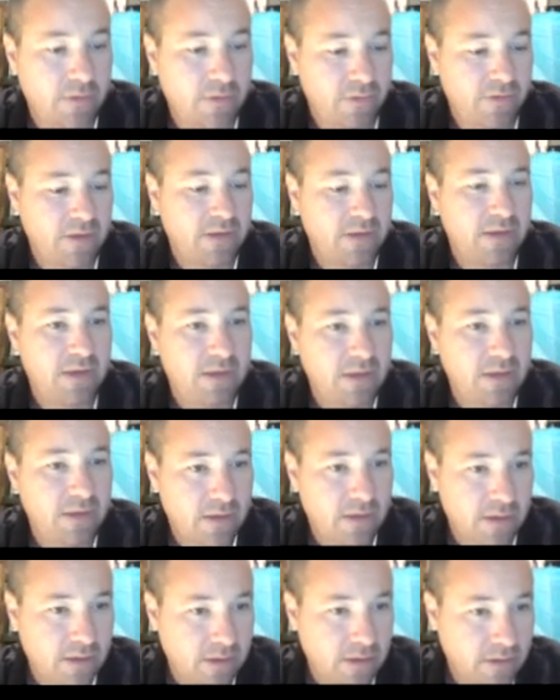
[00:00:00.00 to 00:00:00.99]
the
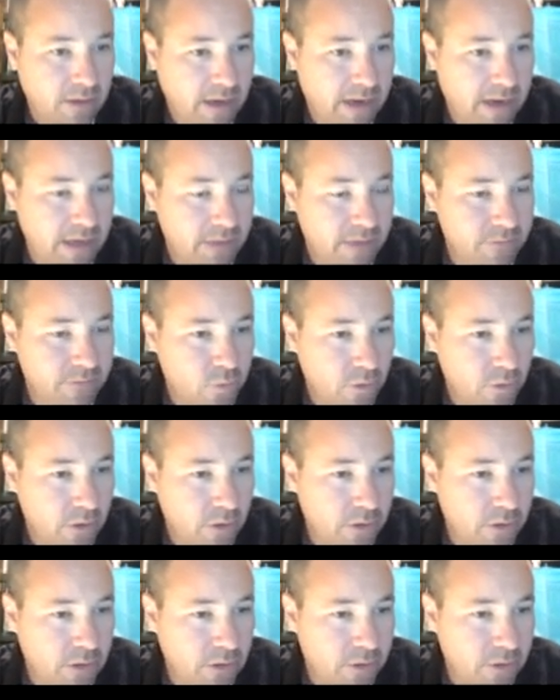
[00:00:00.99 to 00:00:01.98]
items we're
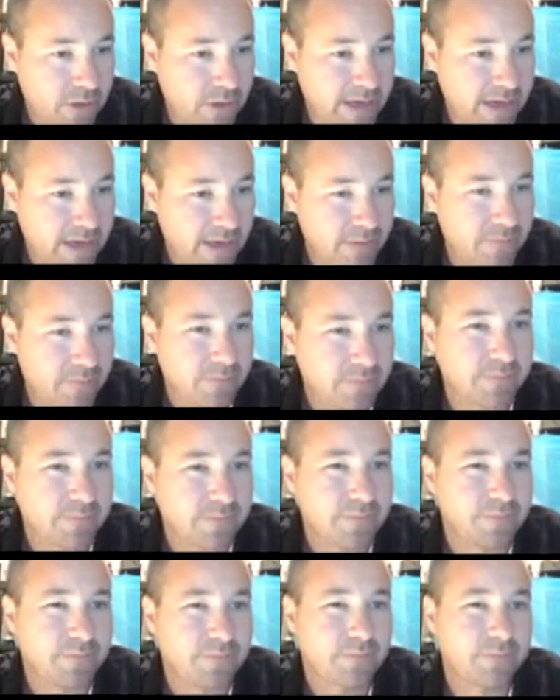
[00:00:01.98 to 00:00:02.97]
going to look at,
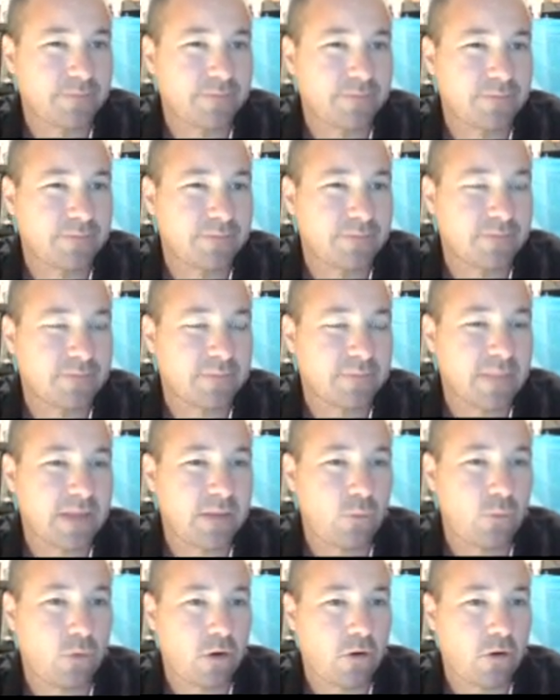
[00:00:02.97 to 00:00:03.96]
and
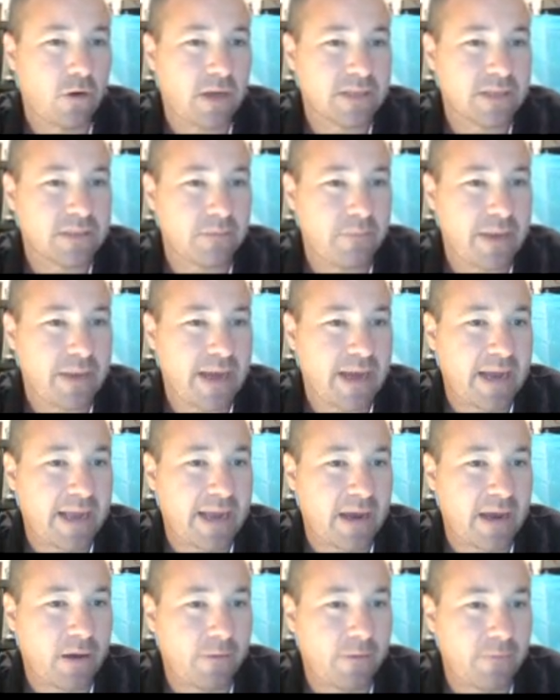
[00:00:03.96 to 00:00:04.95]
then we'll cross them back
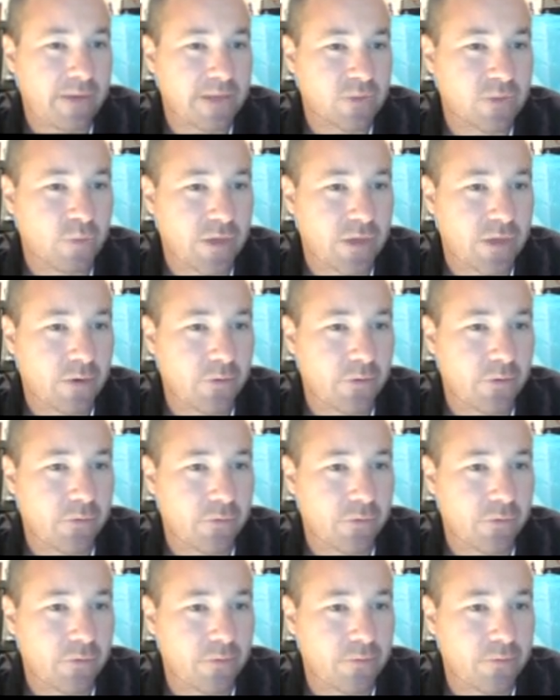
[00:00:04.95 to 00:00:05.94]
out as we go
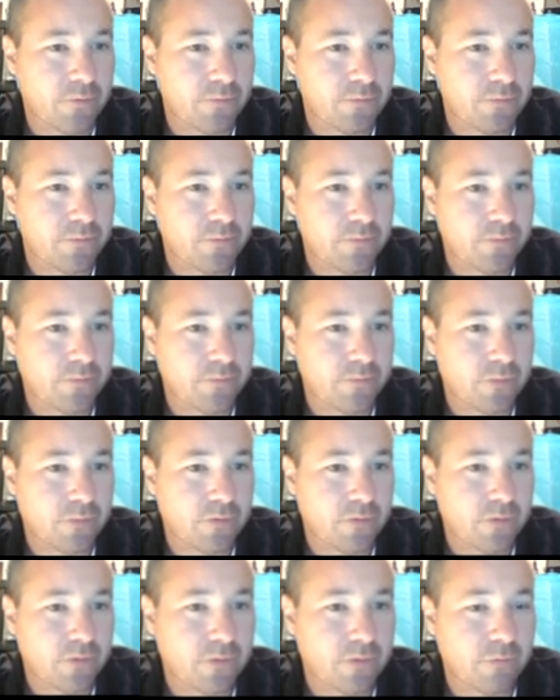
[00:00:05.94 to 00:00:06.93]
through.
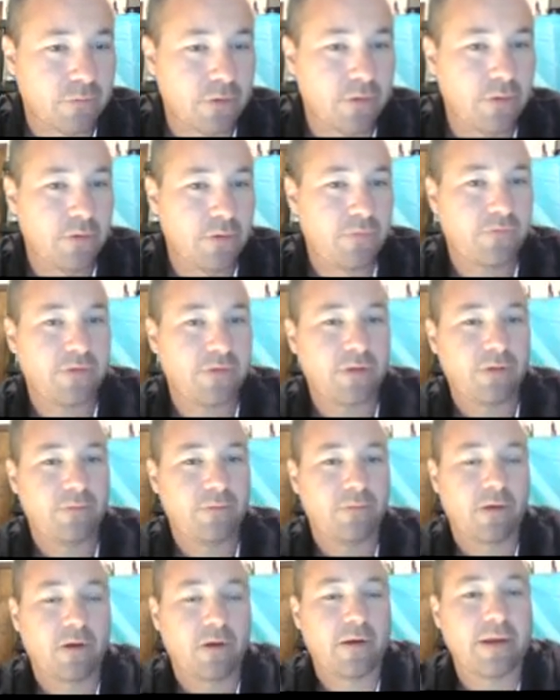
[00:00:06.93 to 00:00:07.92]
So let's put no fill.
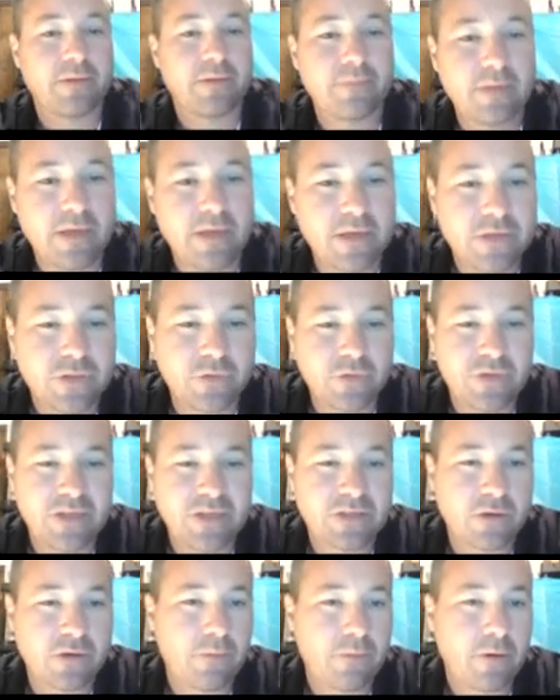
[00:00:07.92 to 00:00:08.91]
All right. So
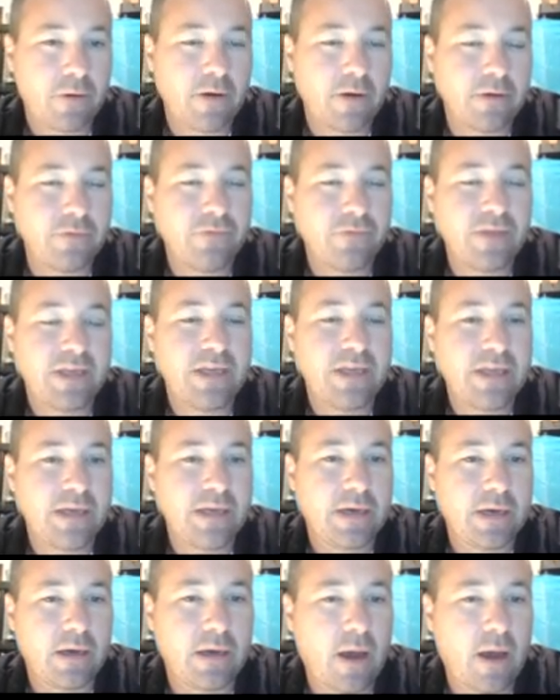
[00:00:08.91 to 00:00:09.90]
these are part of the
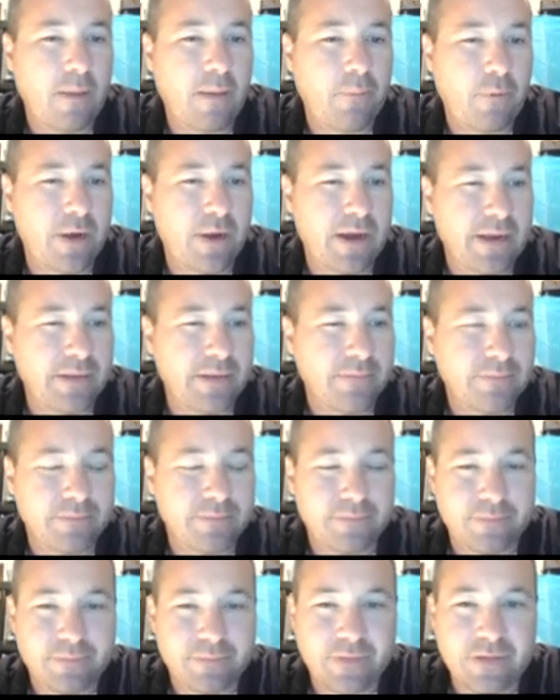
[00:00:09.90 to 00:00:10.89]
operating.
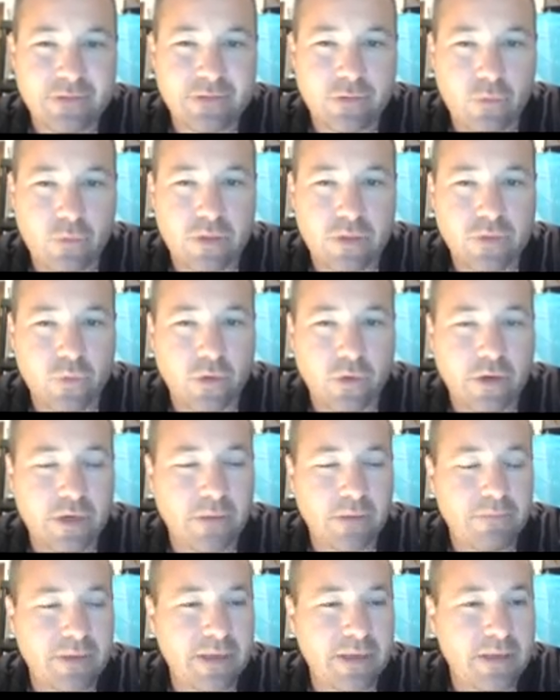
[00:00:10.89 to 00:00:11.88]
These are the ones we're going
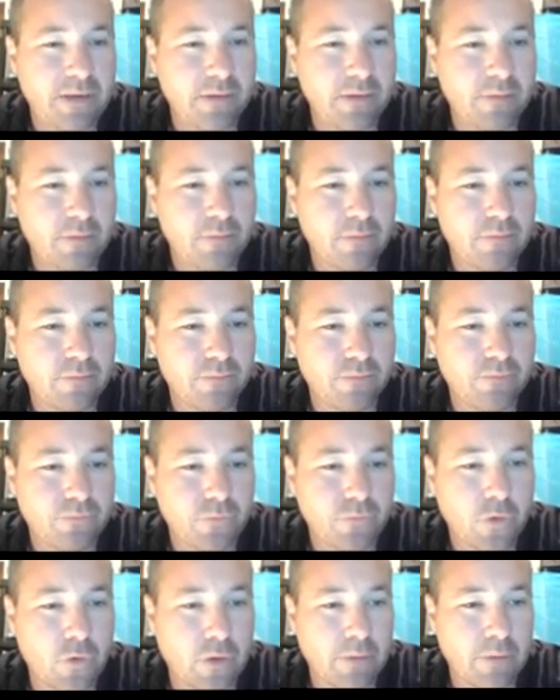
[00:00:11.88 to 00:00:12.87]
to be
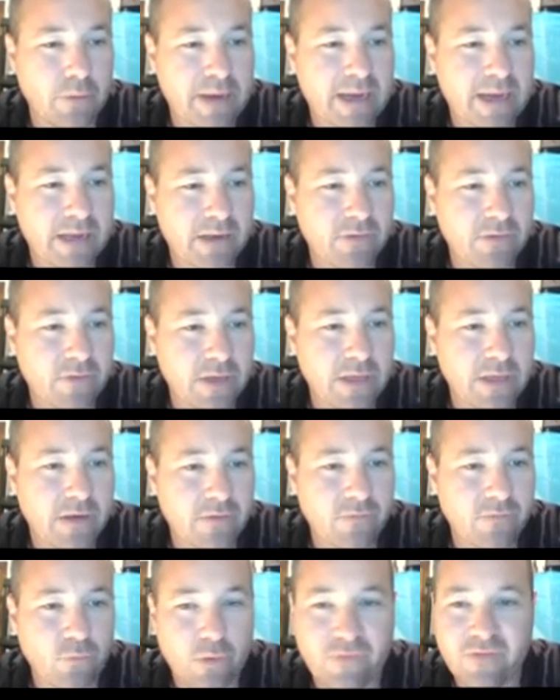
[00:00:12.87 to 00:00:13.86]
going back and
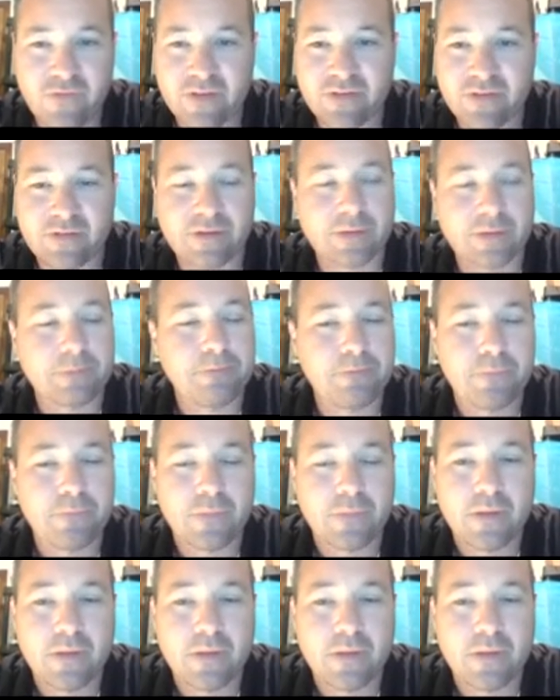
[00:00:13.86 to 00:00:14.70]
revisiting.